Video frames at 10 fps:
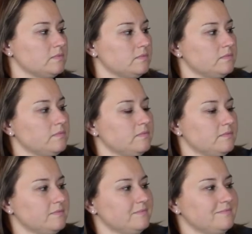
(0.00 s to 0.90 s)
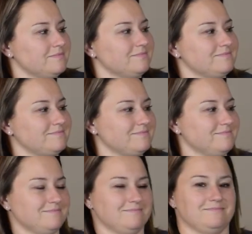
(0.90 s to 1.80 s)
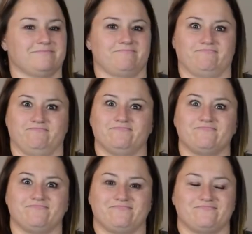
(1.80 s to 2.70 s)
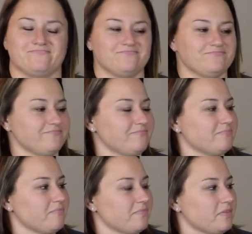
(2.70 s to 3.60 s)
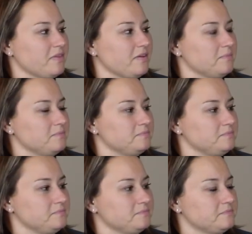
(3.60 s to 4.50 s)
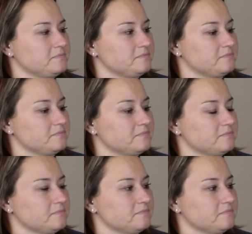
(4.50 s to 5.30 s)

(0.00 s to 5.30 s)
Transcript: This person isn't speaking.